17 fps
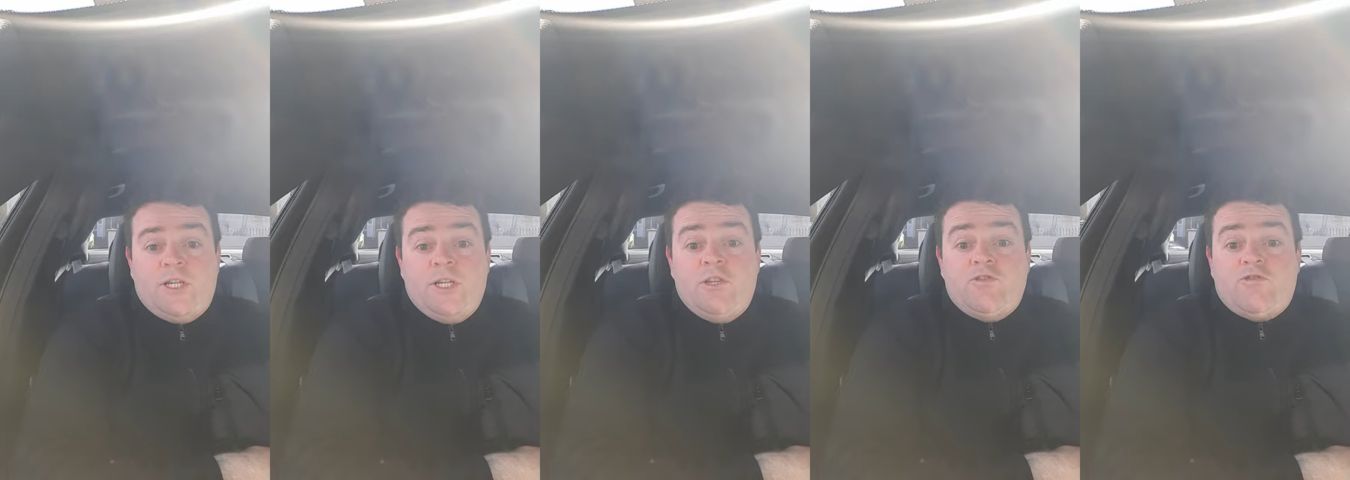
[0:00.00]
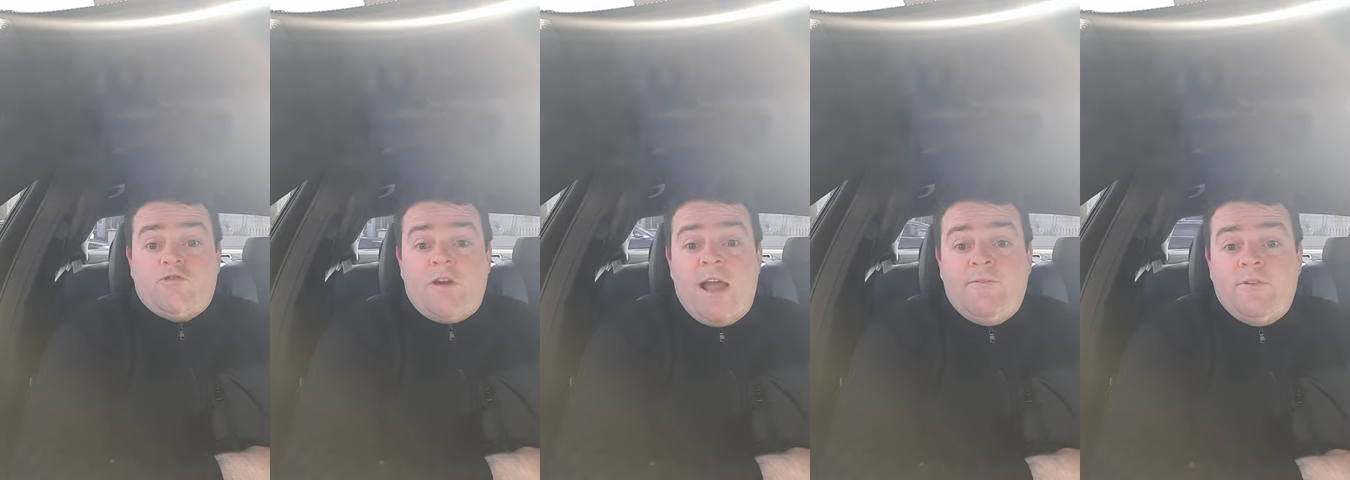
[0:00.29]
He
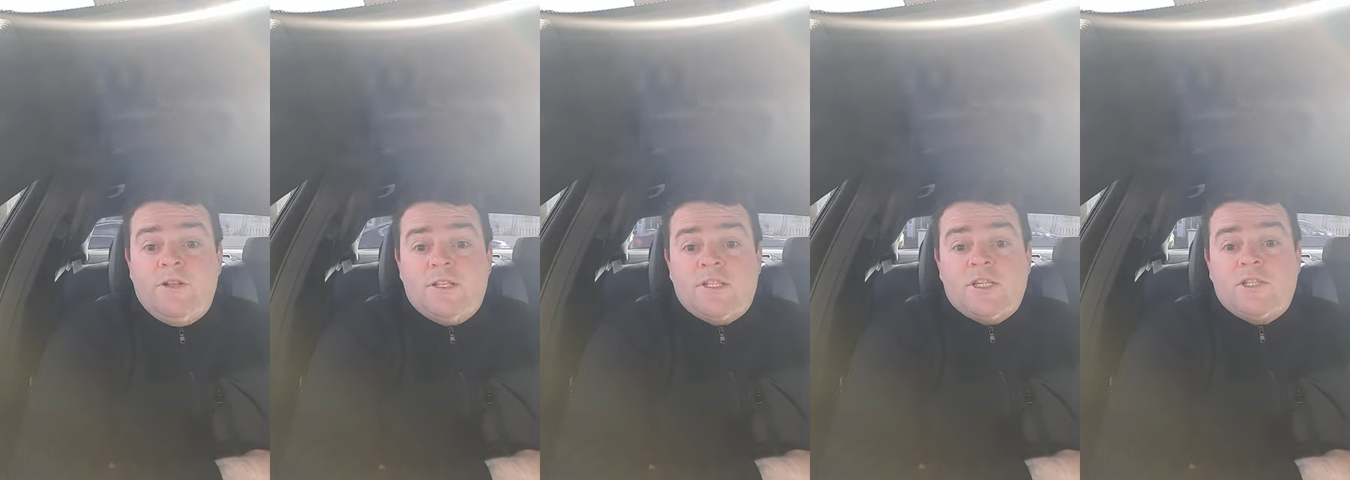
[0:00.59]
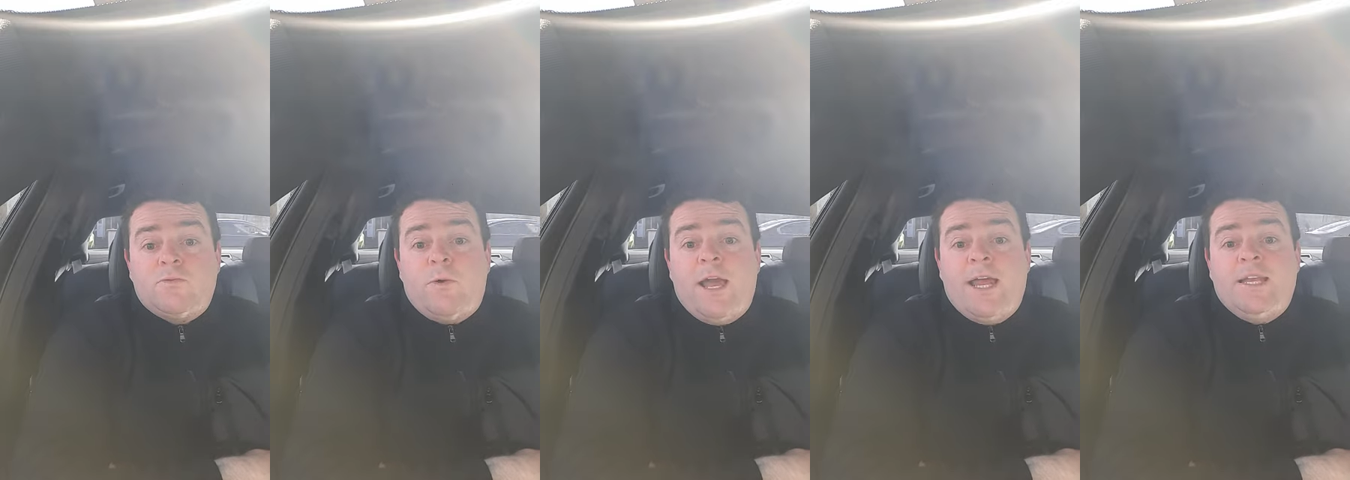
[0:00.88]
travels
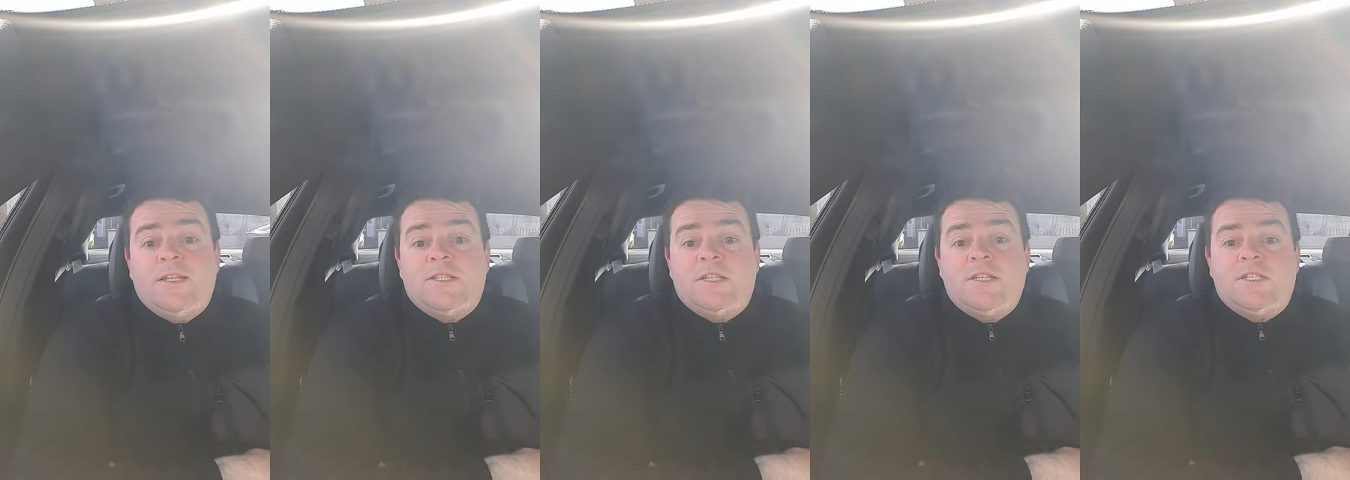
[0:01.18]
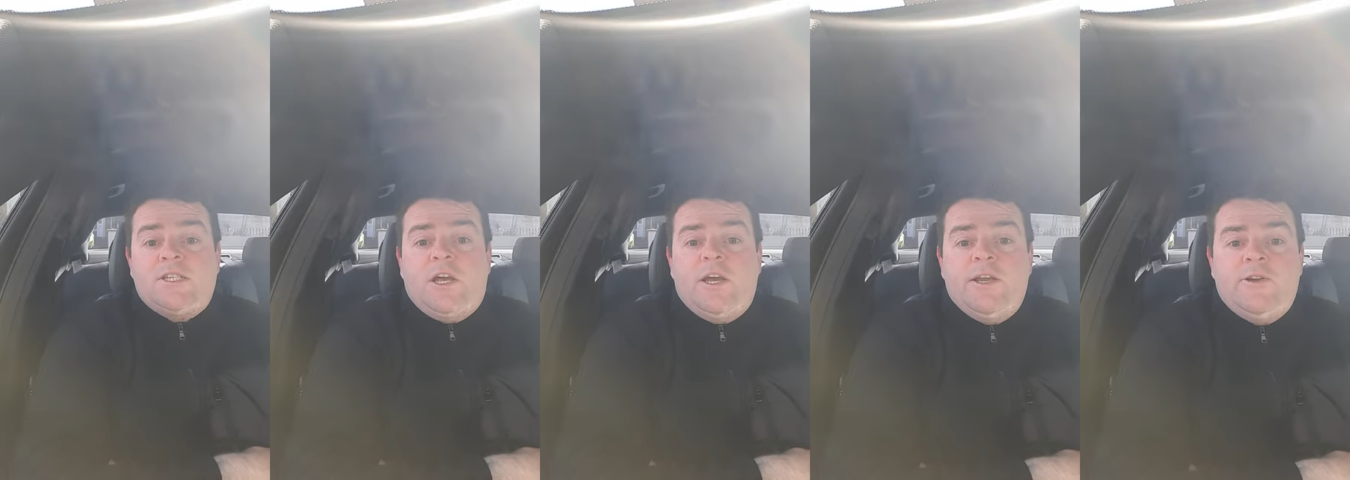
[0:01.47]
as well as his
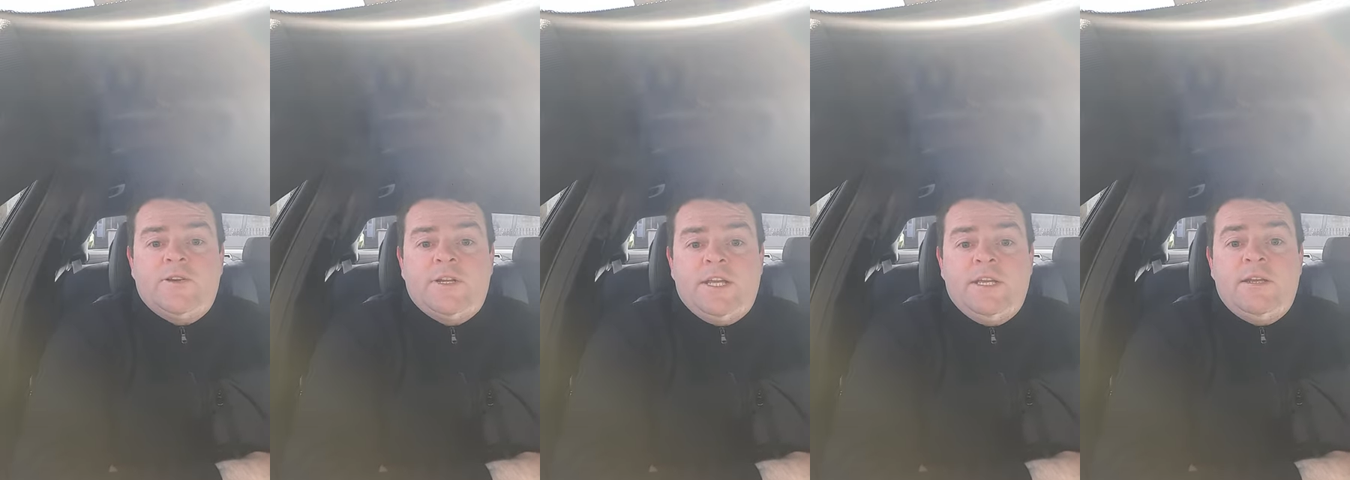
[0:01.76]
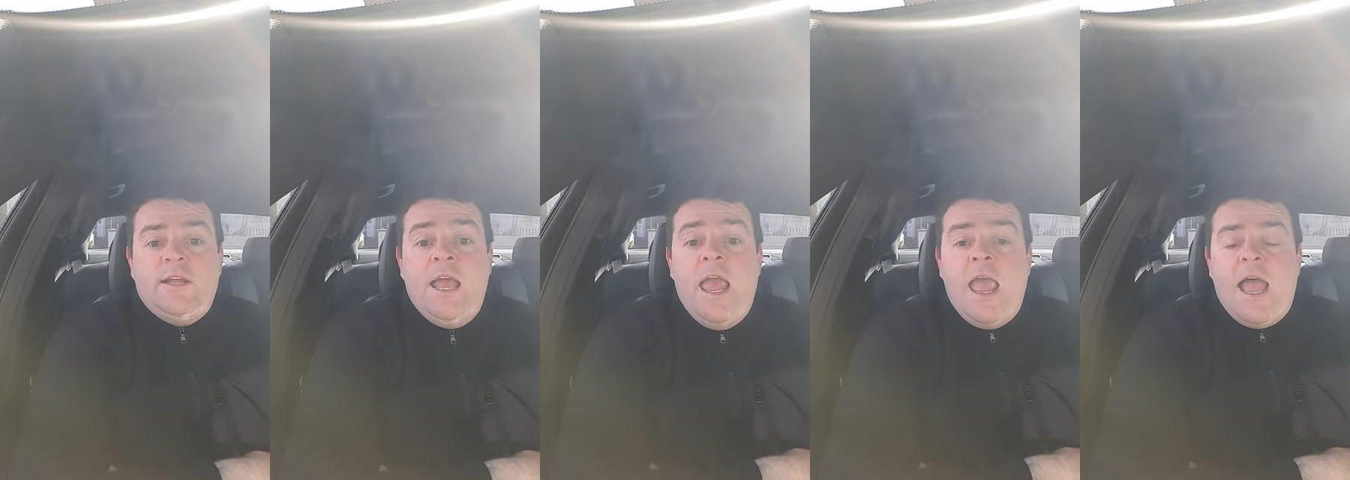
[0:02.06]
sire did,